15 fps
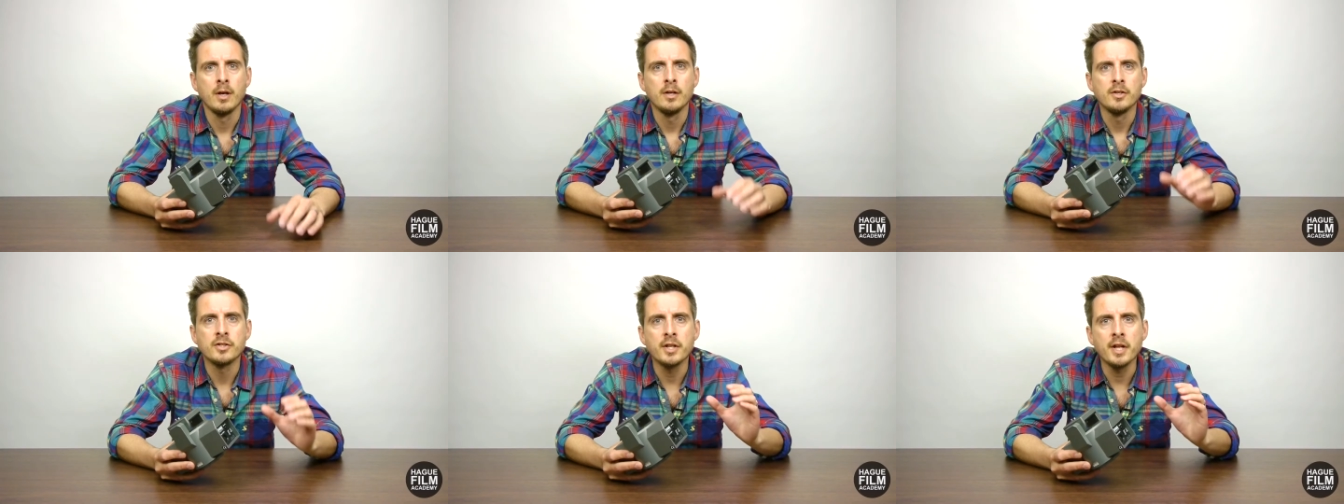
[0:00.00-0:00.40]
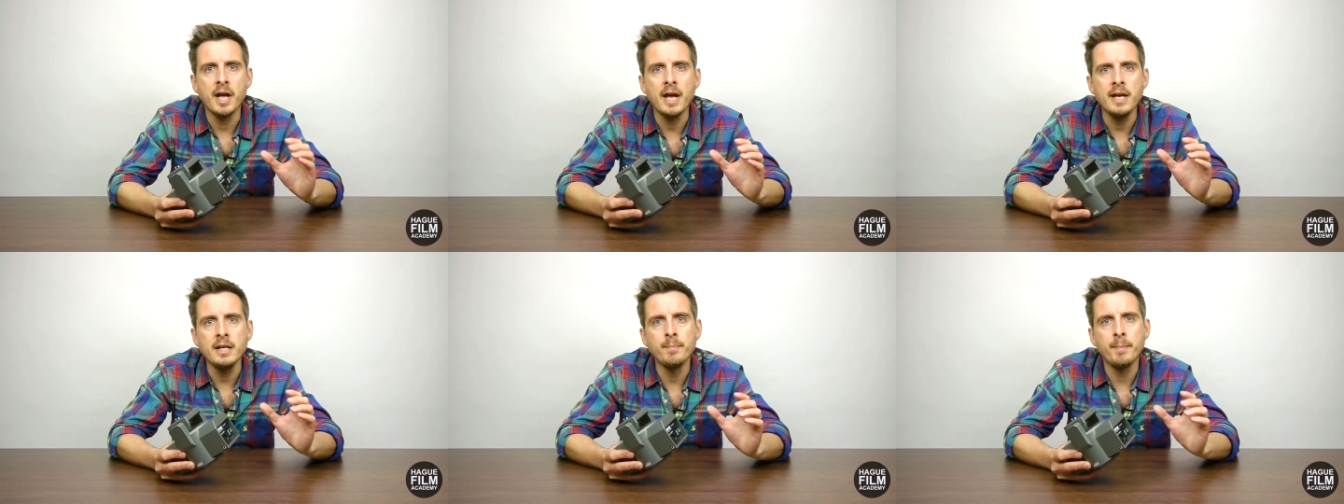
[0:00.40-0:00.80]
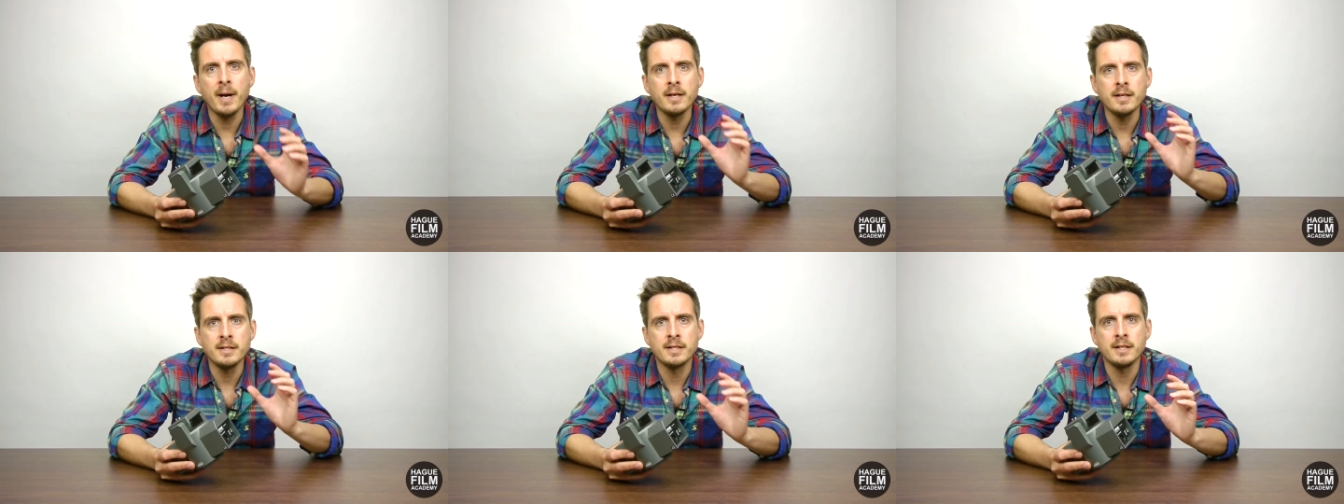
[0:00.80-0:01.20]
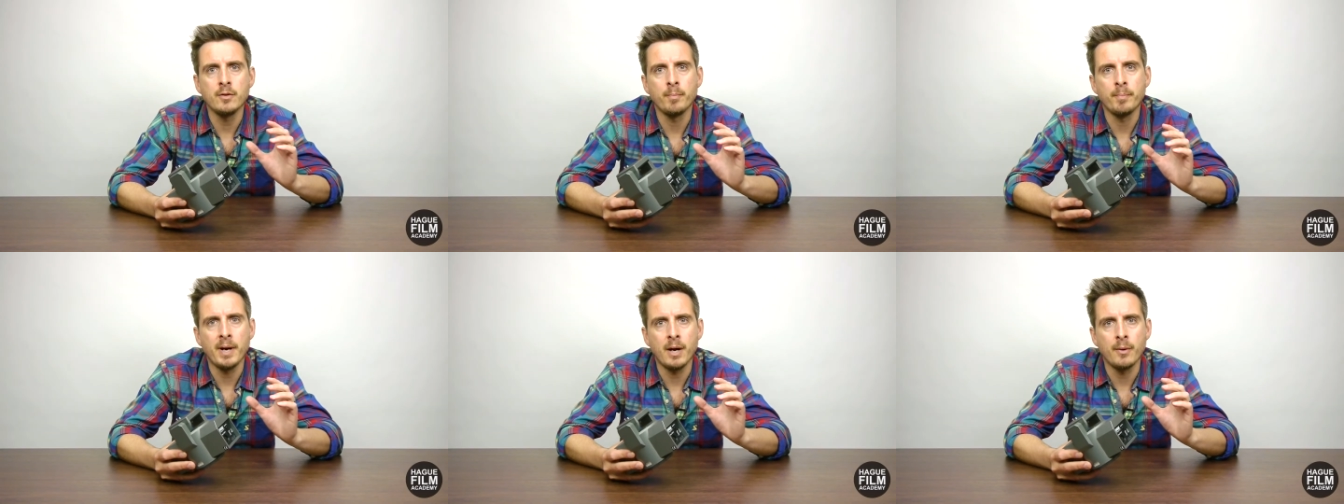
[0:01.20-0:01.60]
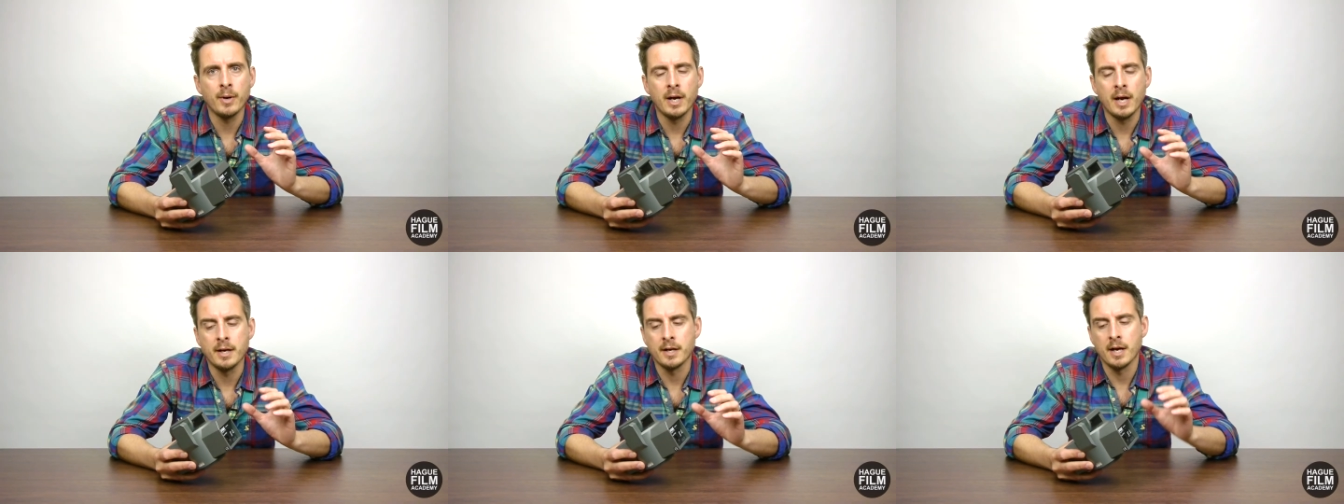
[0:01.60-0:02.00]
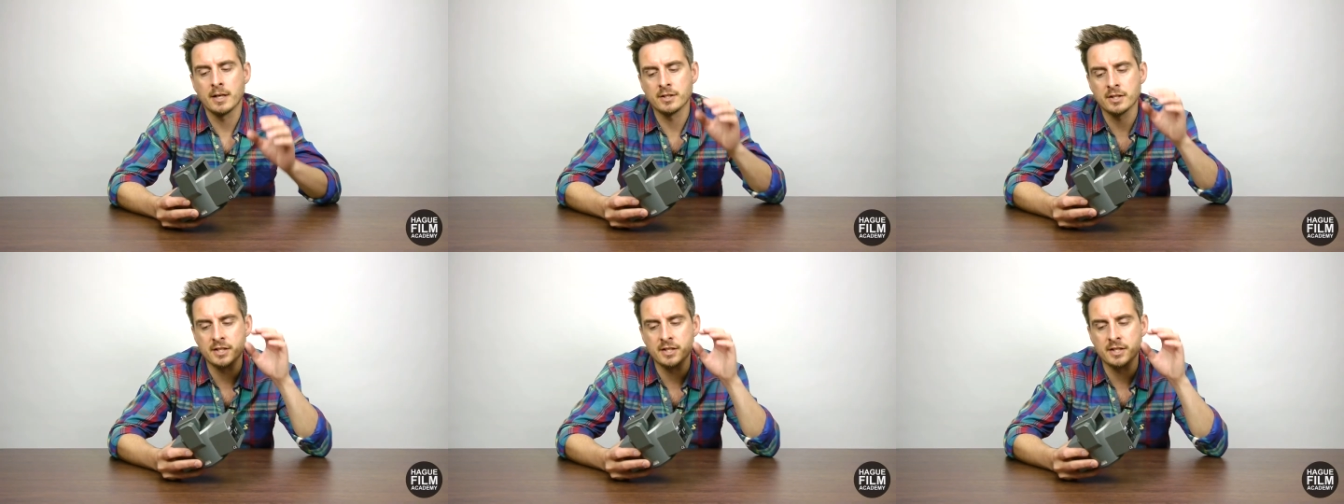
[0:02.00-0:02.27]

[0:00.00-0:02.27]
So the Hague Pan and Tilt power head has a